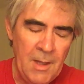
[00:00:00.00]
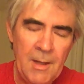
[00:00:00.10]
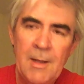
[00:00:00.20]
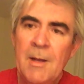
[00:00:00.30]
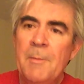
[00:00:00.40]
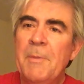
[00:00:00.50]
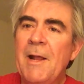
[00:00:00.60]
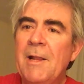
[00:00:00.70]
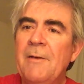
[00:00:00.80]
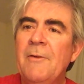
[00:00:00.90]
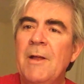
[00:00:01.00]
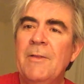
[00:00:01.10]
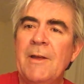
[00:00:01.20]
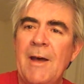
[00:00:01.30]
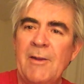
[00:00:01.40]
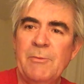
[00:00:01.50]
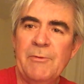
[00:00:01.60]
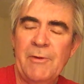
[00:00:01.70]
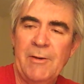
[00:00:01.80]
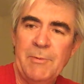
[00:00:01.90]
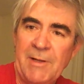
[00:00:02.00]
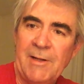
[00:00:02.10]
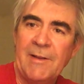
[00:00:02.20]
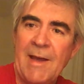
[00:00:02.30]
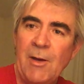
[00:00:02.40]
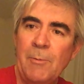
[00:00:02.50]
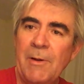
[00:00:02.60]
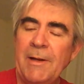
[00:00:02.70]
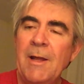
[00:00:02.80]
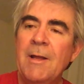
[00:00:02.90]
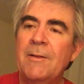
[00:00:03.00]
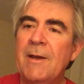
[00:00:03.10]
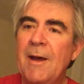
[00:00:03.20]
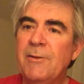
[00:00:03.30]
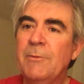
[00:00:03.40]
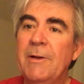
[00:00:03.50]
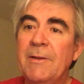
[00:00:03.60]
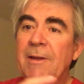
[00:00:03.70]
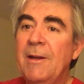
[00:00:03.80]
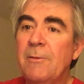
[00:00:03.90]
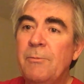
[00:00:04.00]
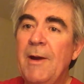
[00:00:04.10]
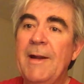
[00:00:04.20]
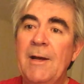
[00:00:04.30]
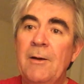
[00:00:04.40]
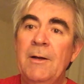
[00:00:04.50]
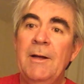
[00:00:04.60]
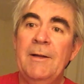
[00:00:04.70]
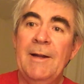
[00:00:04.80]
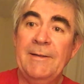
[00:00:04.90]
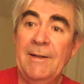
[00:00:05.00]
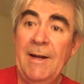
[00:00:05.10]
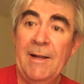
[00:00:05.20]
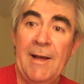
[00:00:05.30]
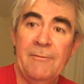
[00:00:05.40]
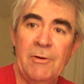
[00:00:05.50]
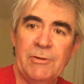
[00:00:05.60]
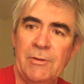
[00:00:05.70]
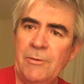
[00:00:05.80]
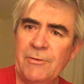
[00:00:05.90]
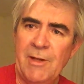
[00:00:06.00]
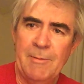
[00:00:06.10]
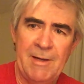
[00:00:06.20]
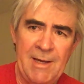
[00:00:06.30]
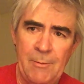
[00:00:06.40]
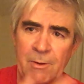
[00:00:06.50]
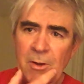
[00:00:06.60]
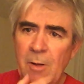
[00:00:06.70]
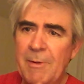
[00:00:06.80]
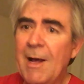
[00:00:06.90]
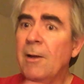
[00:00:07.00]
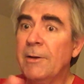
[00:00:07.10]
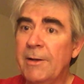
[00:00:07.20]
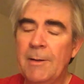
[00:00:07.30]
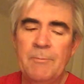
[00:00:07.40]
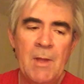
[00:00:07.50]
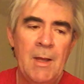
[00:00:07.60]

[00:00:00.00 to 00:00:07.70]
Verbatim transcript: Uh, but I love the Constable of France, particularly the guy who played the Constable in the Kenneth Branagh 1989 version, whose name I can't recall, but I'll look it up.